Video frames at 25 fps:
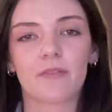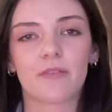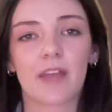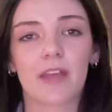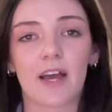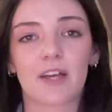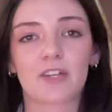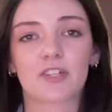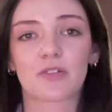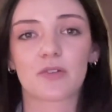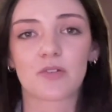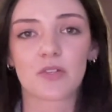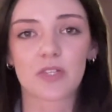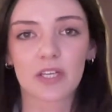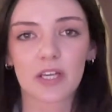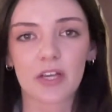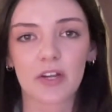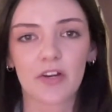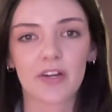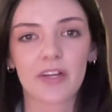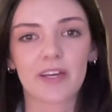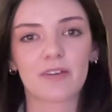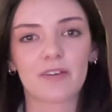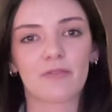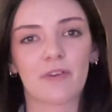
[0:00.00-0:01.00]
National
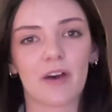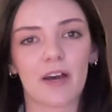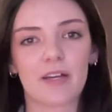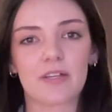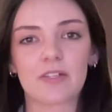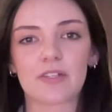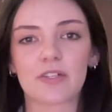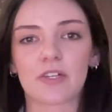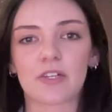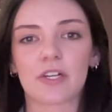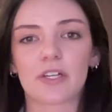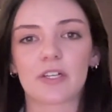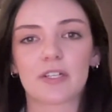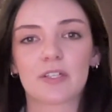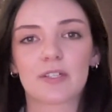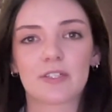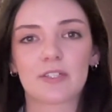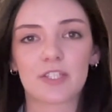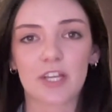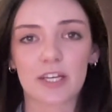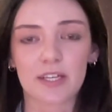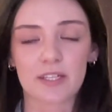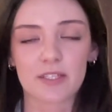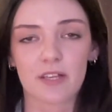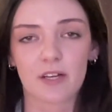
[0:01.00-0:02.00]
Security Advisor
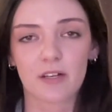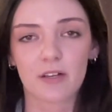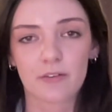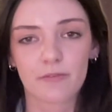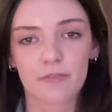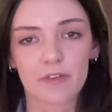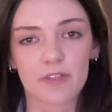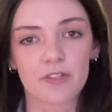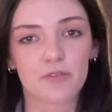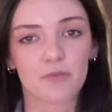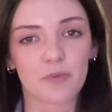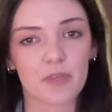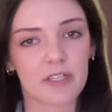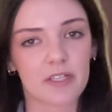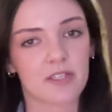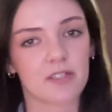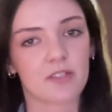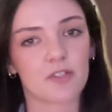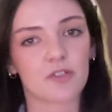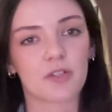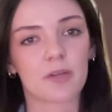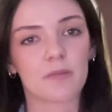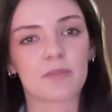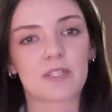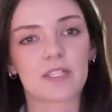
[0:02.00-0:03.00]
Jake Sullivan's
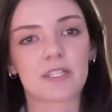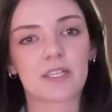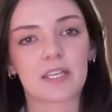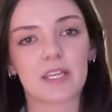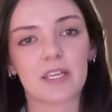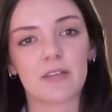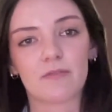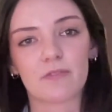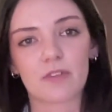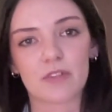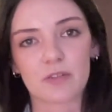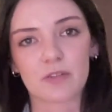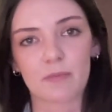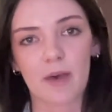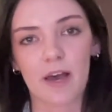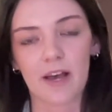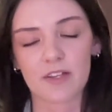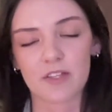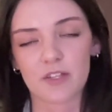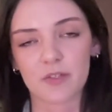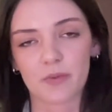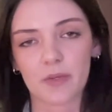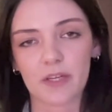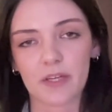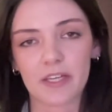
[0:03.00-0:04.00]
recent trip to Kyiv this
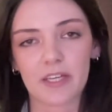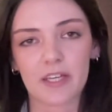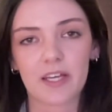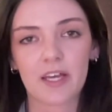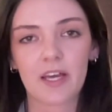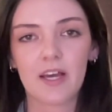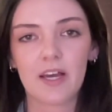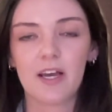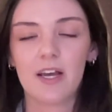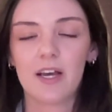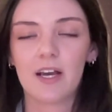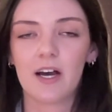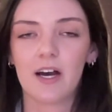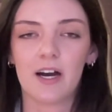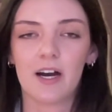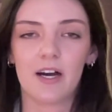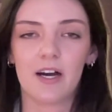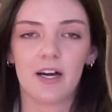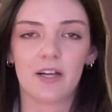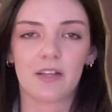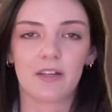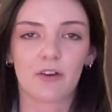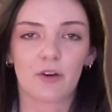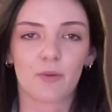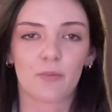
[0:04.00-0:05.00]
past week.
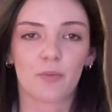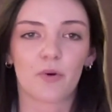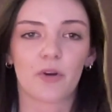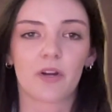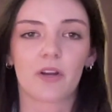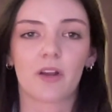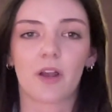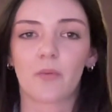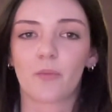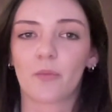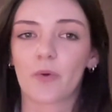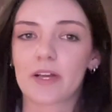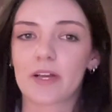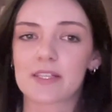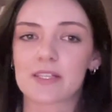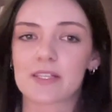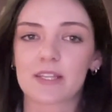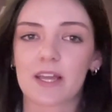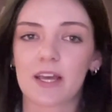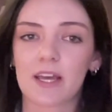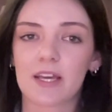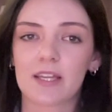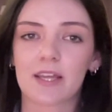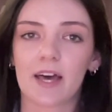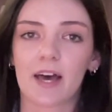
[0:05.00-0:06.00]
They reported on
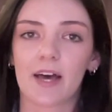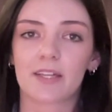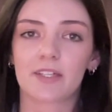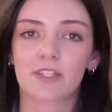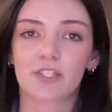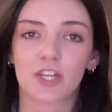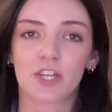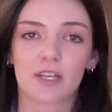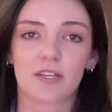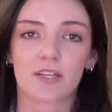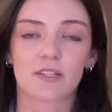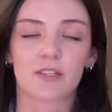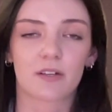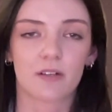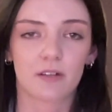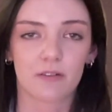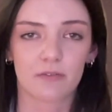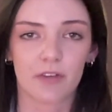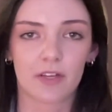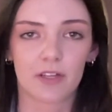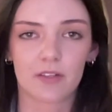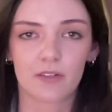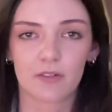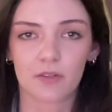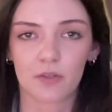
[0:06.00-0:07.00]
Wednesday that Jake
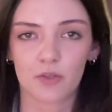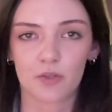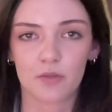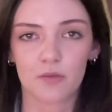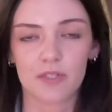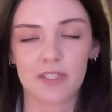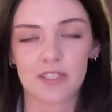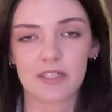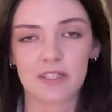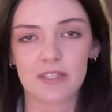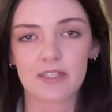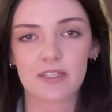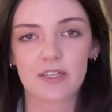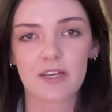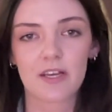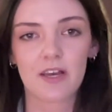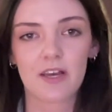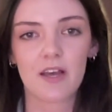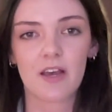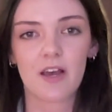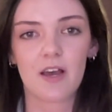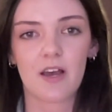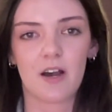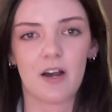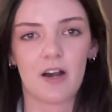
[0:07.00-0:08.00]
Sullivan, who is
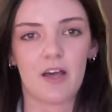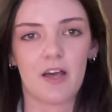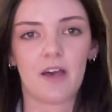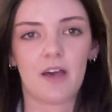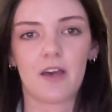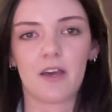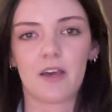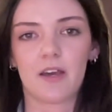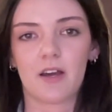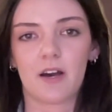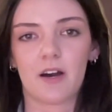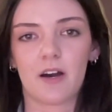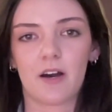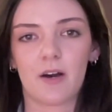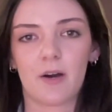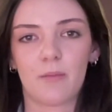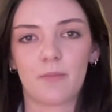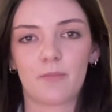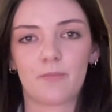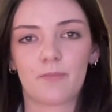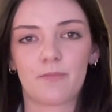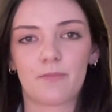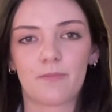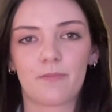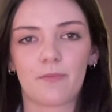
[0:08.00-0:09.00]

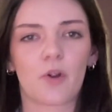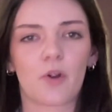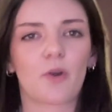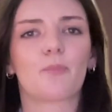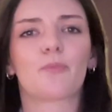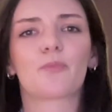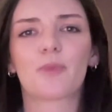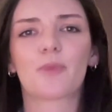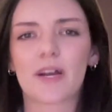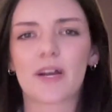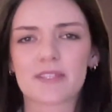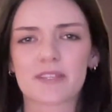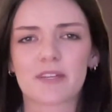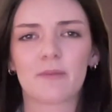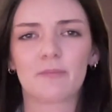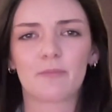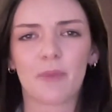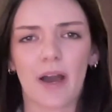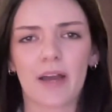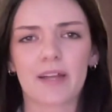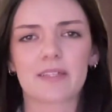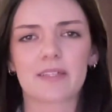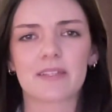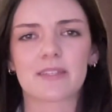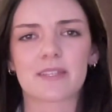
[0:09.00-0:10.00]
President
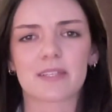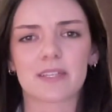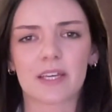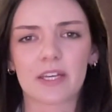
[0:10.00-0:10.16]
Biden's